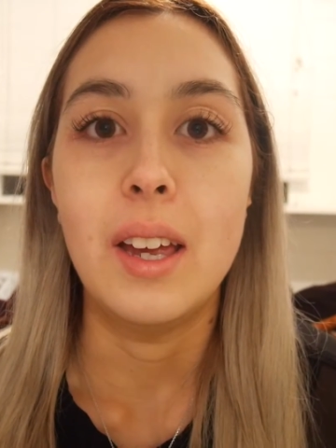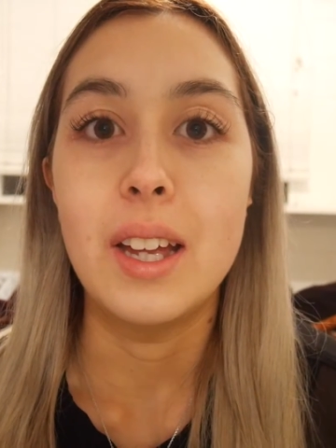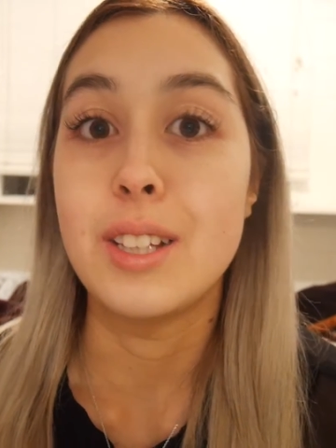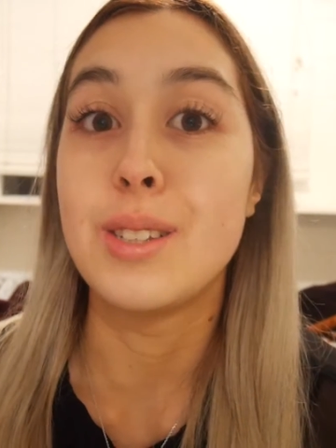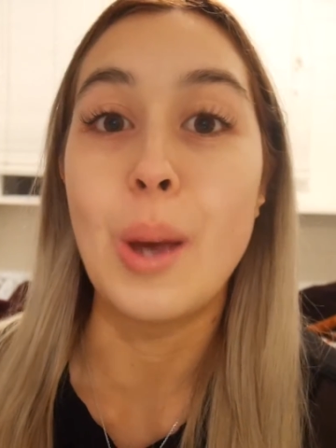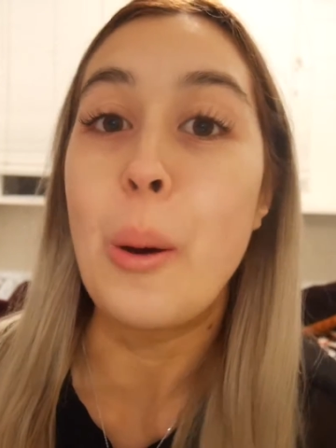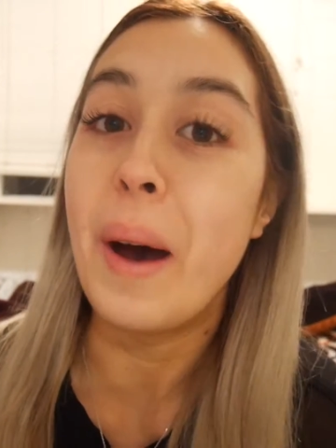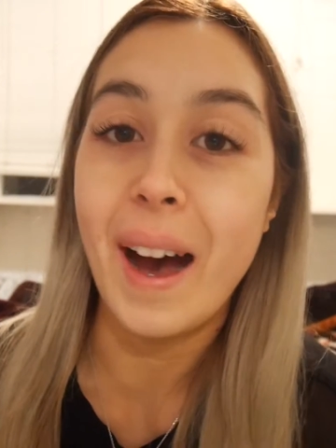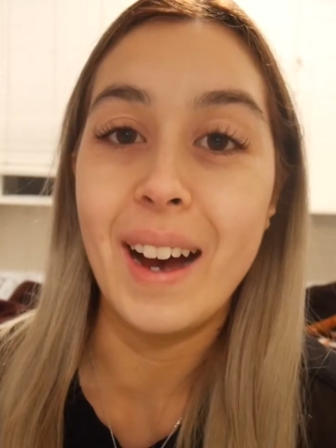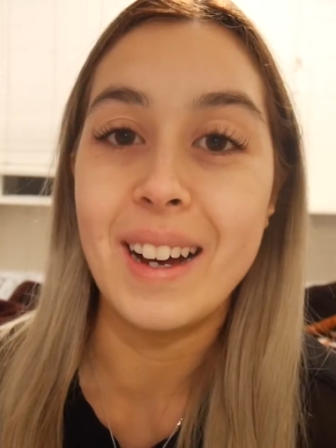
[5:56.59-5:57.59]
It's so
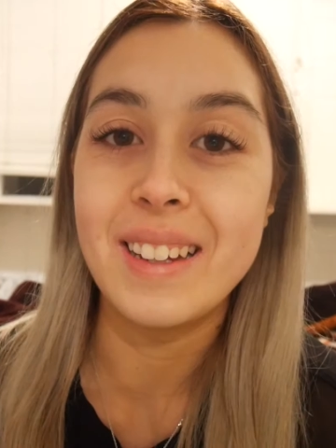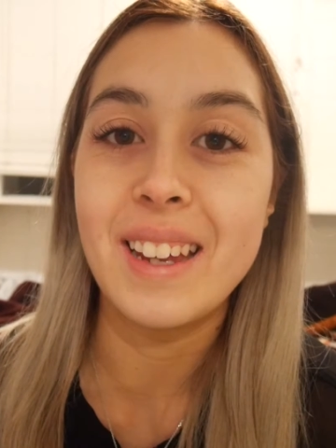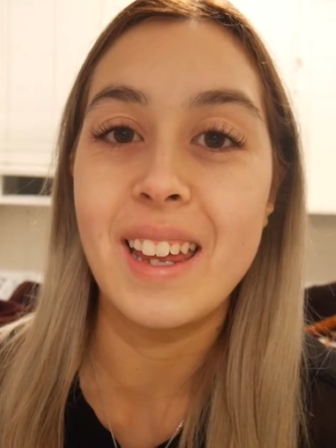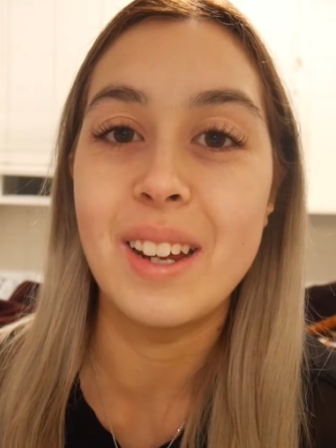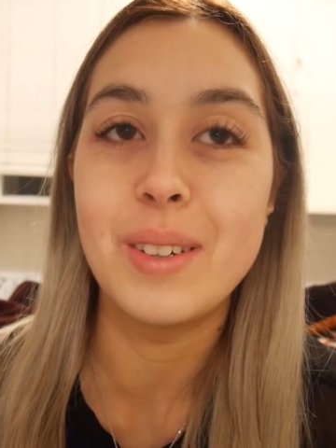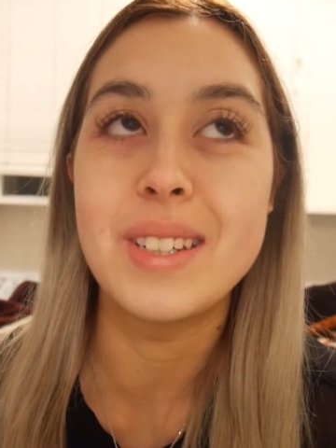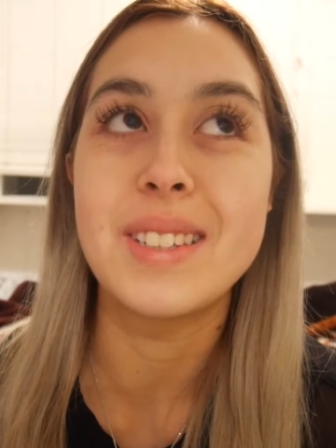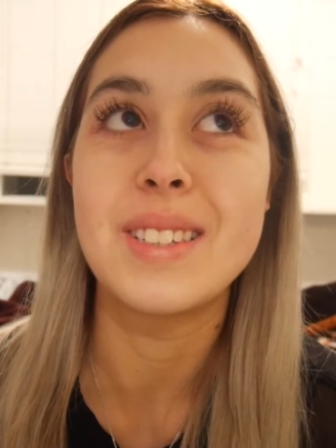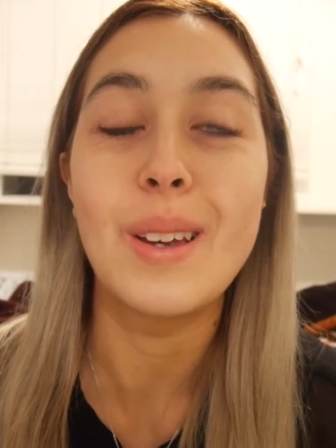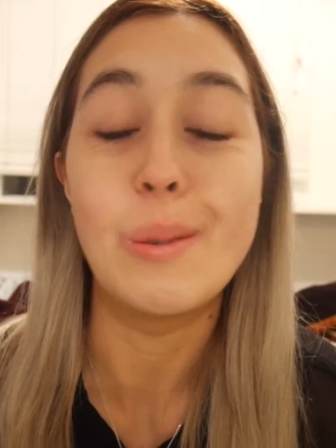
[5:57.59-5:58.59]
hard, and it's
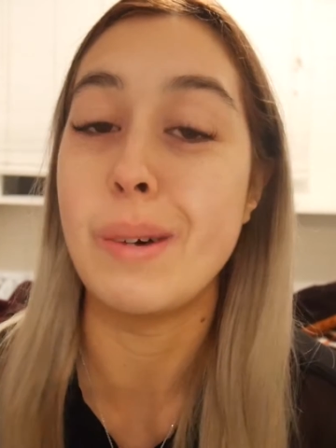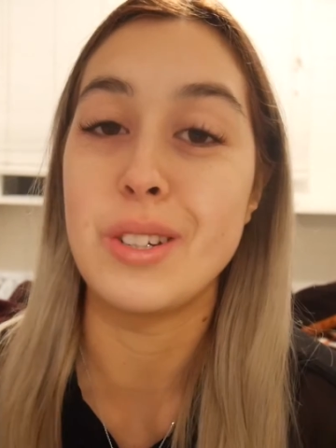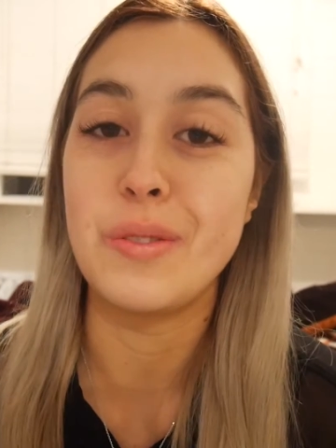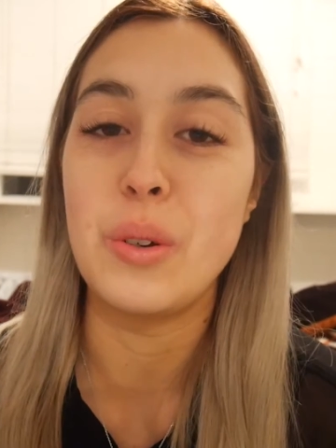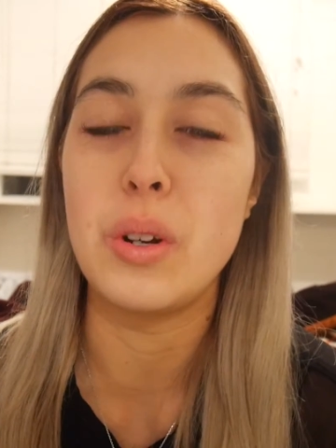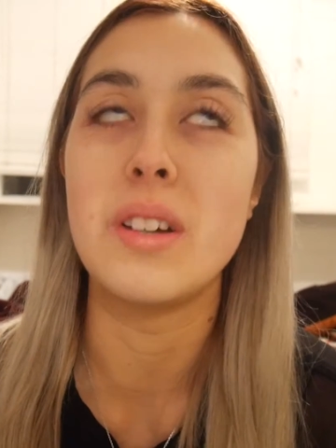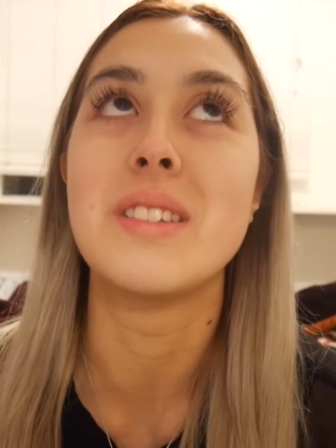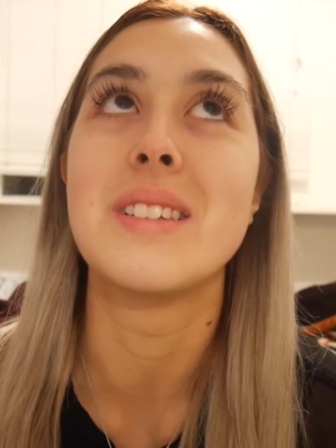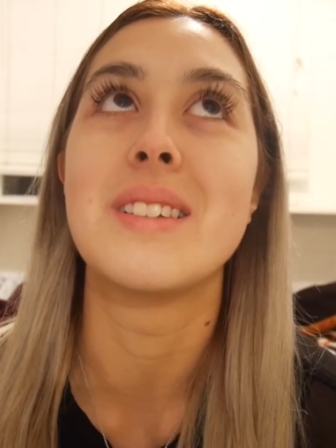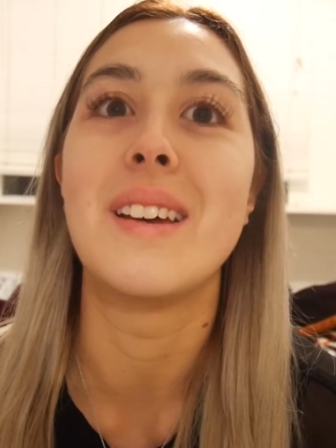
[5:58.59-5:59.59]
just so much food. I
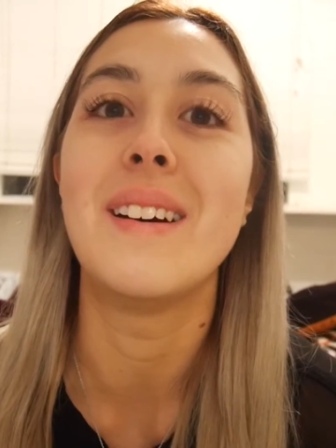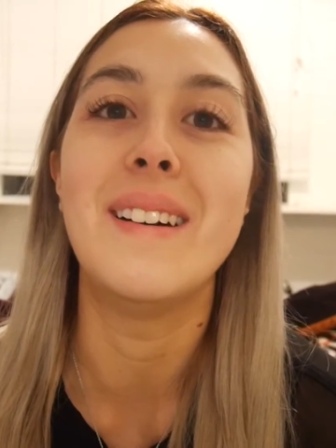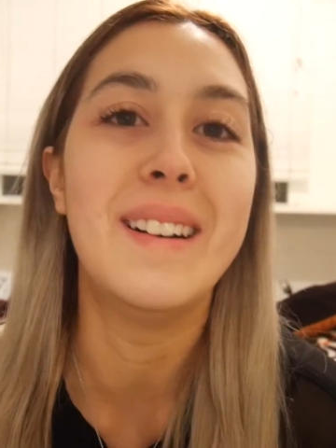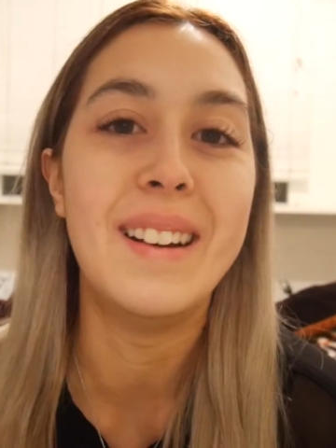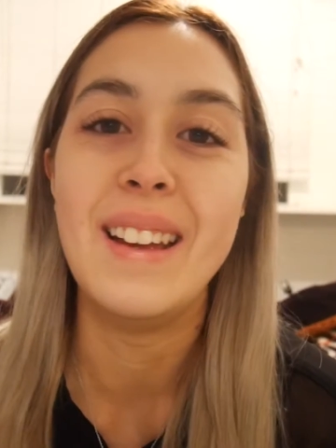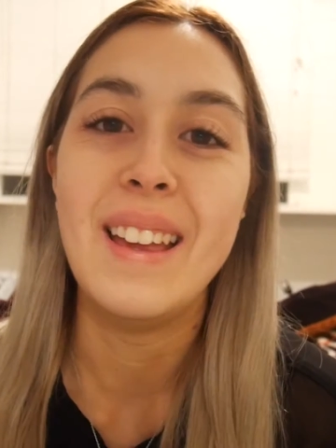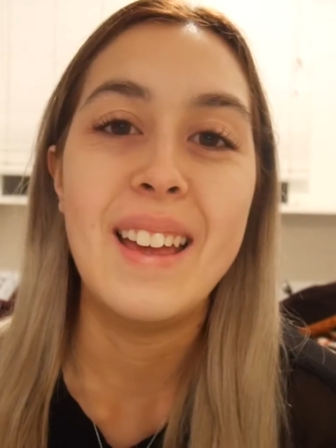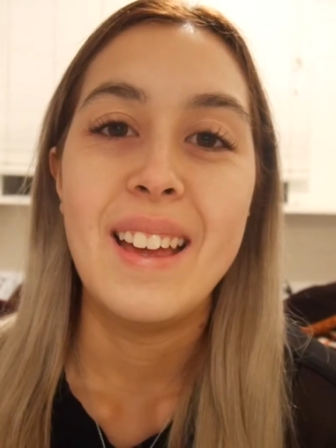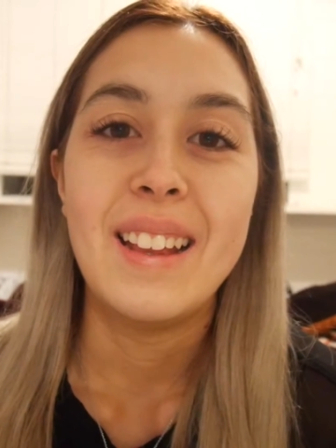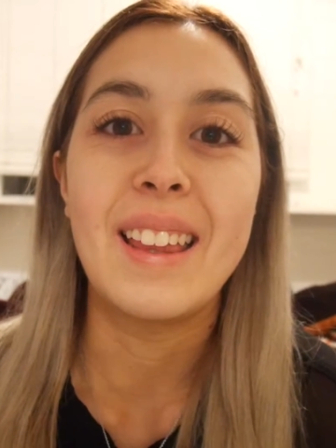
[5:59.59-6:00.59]
was just like, oh,
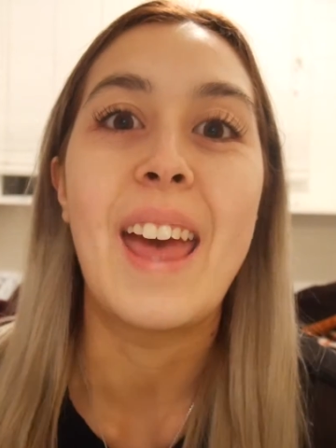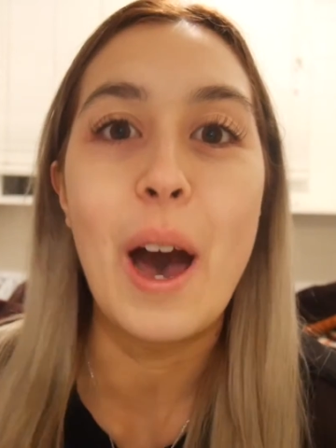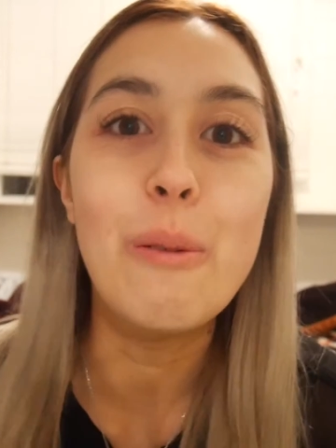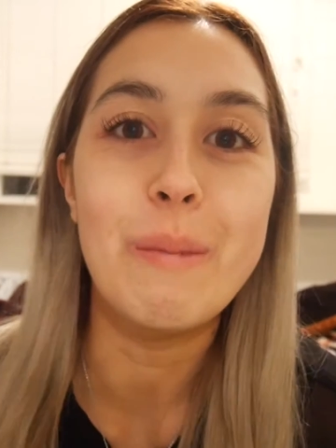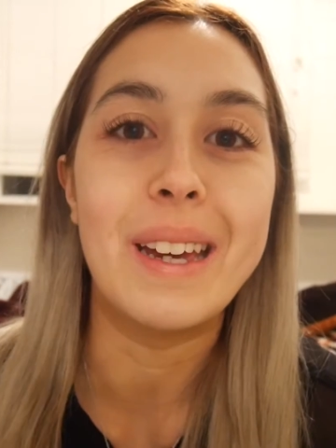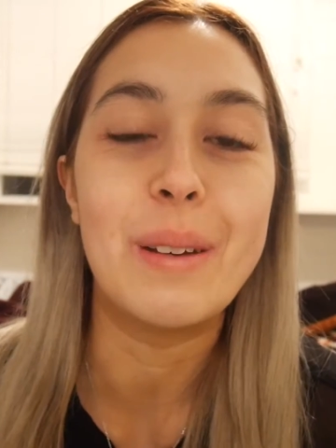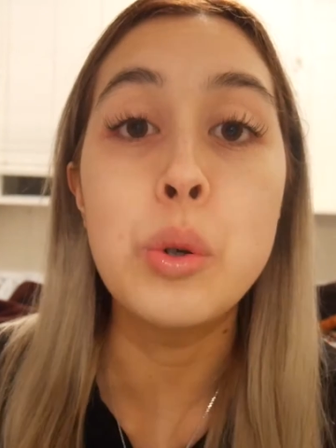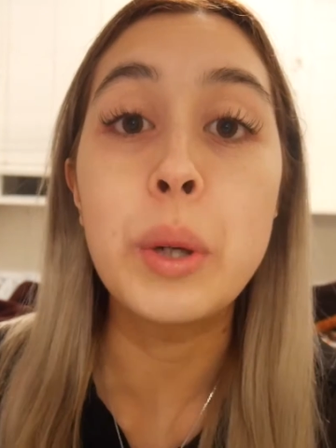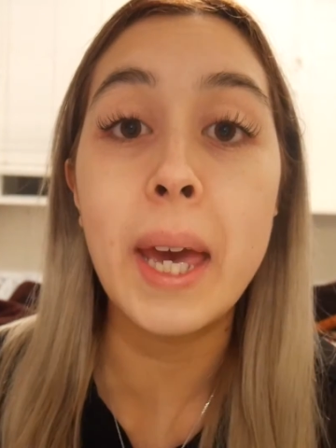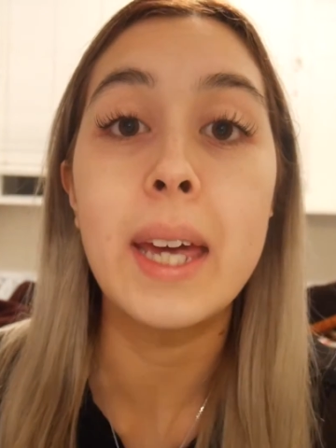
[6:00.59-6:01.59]
like help me.
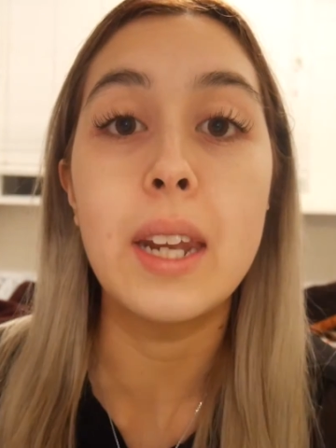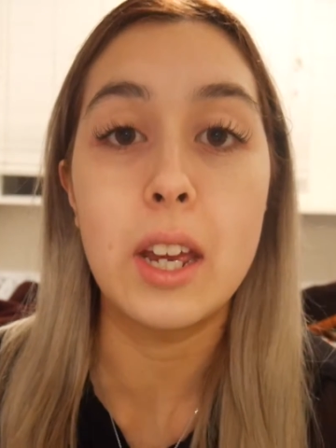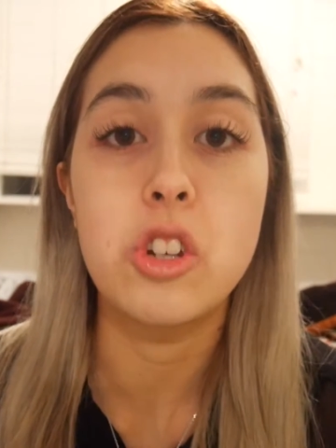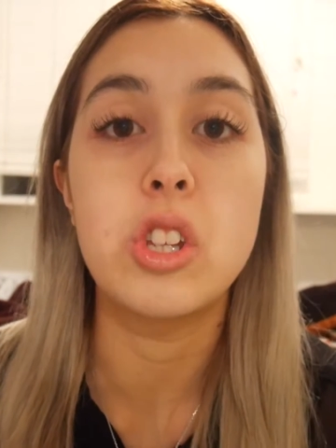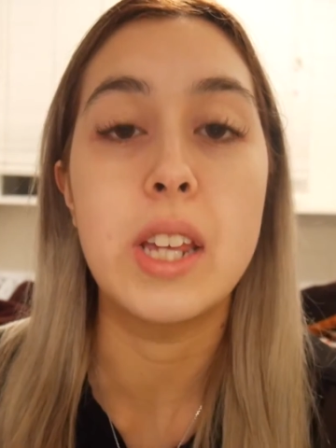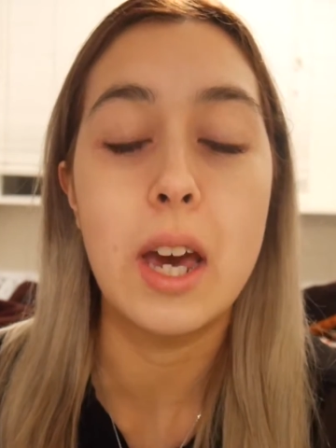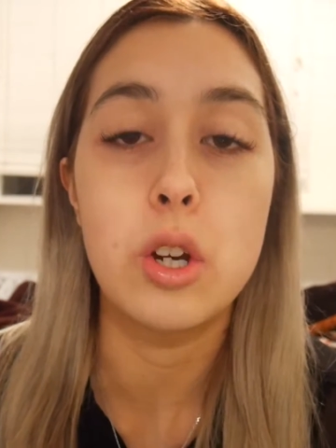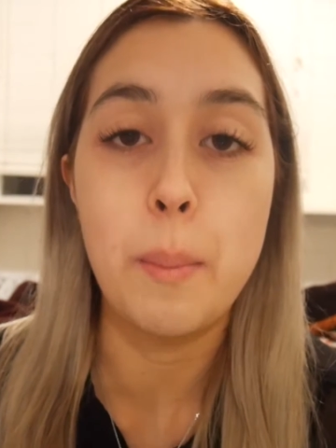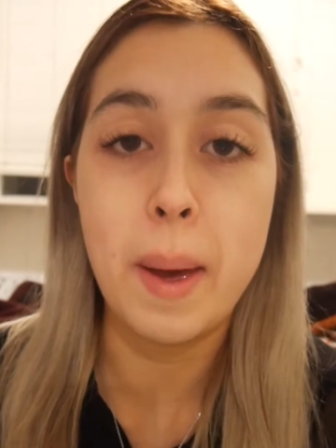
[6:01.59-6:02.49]
You can actually count your